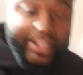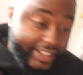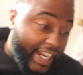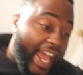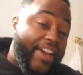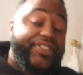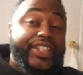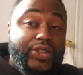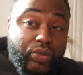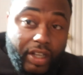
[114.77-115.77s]
that I have
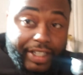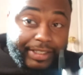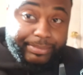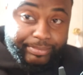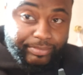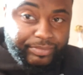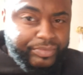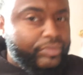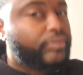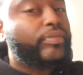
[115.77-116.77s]
this running,
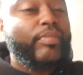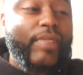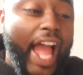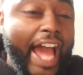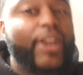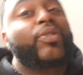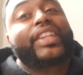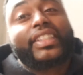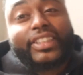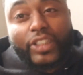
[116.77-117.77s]
I don't
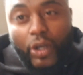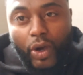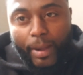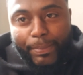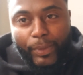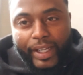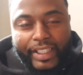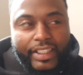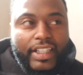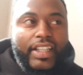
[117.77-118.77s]
need to go
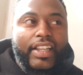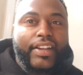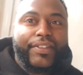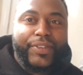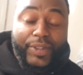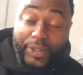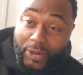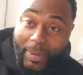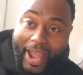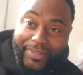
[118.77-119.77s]
upgrade for the
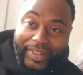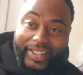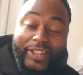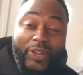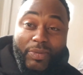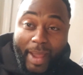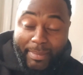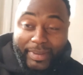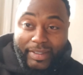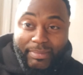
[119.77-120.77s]
new Maverick
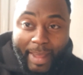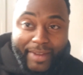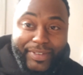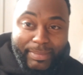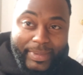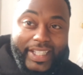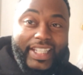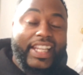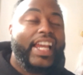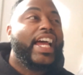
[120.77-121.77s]

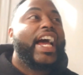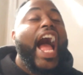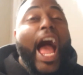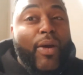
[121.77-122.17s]
Mini. I